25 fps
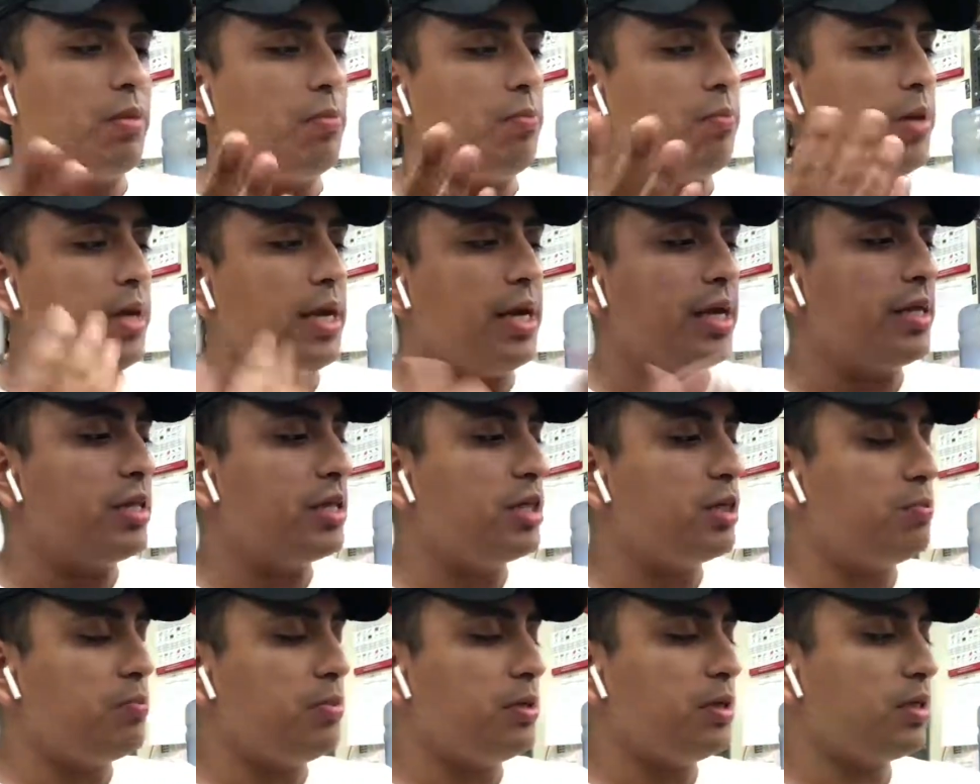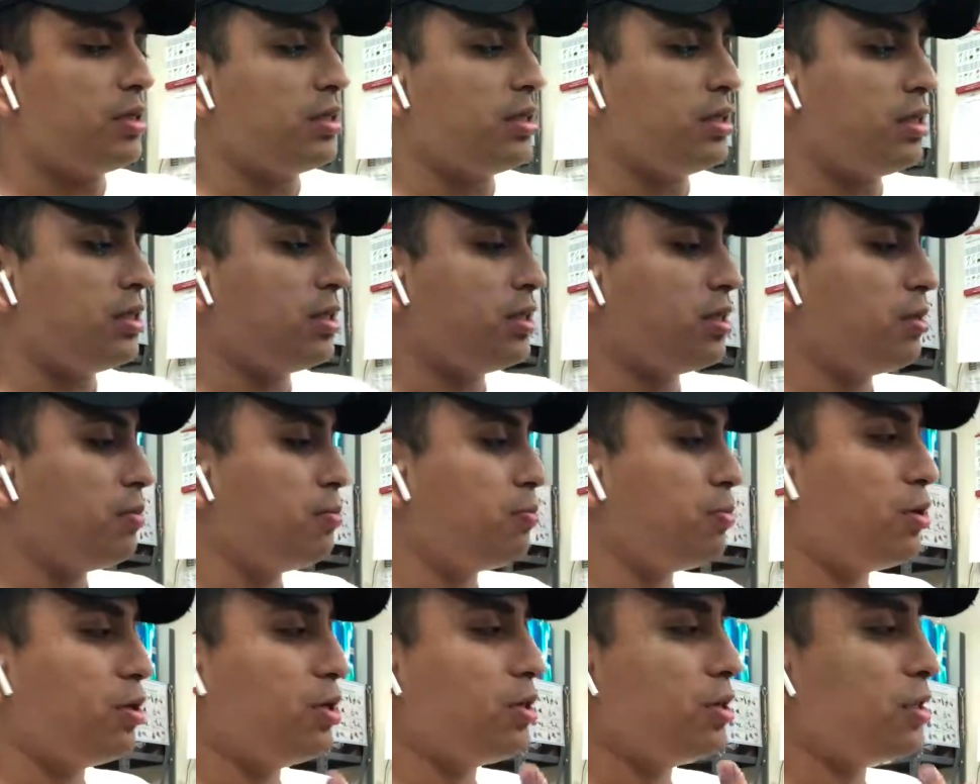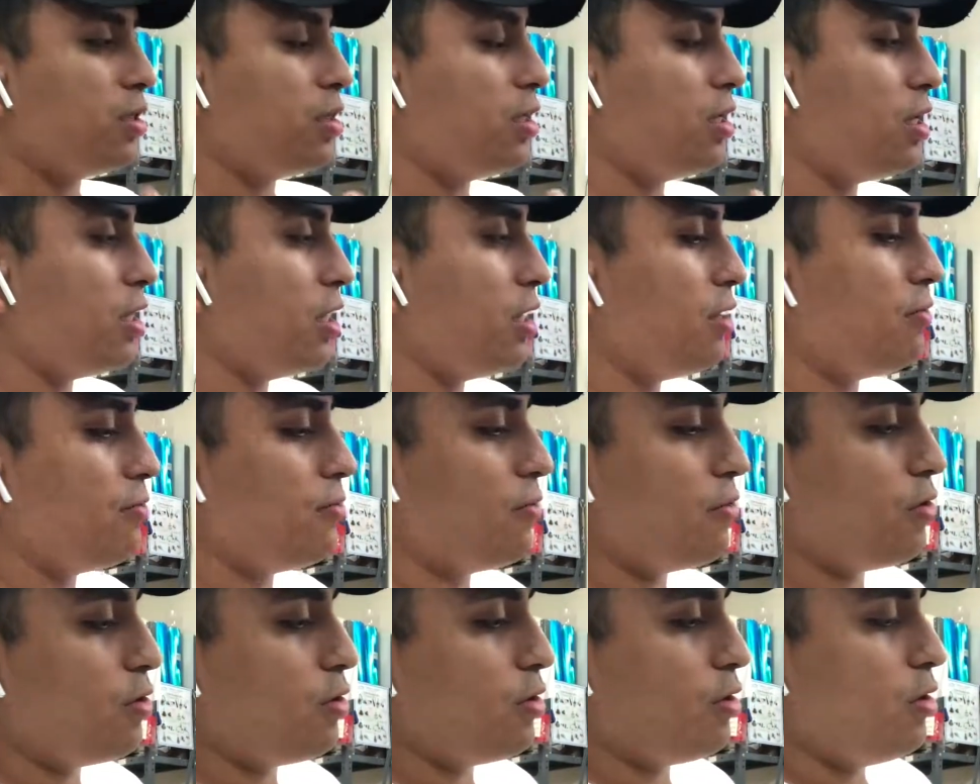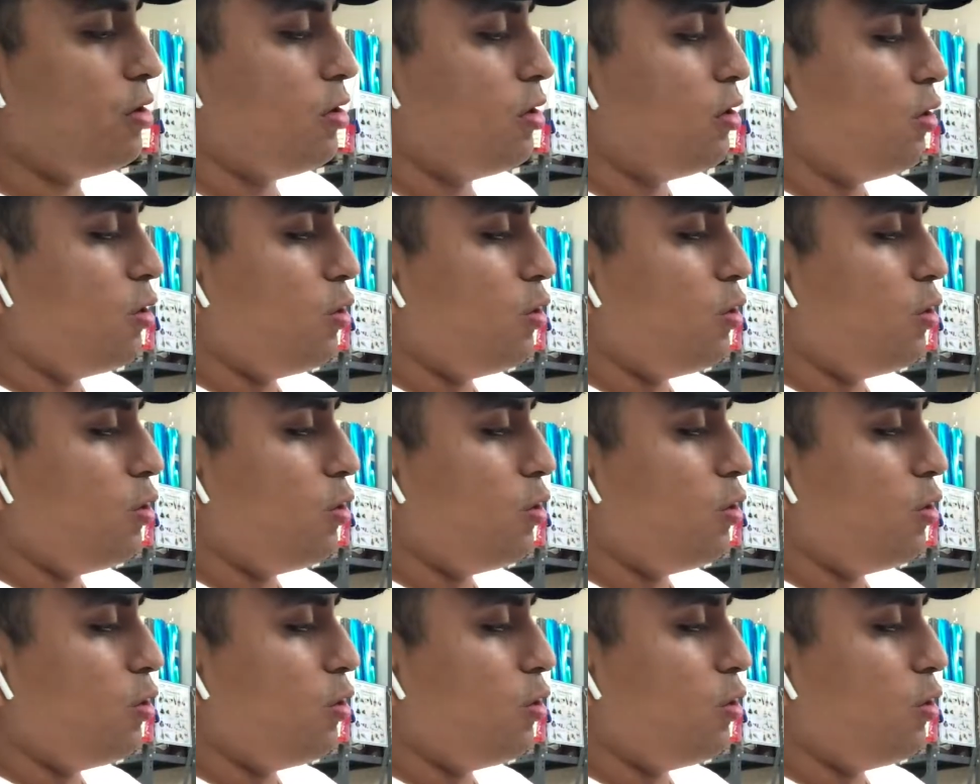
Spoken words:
Being in this business personally for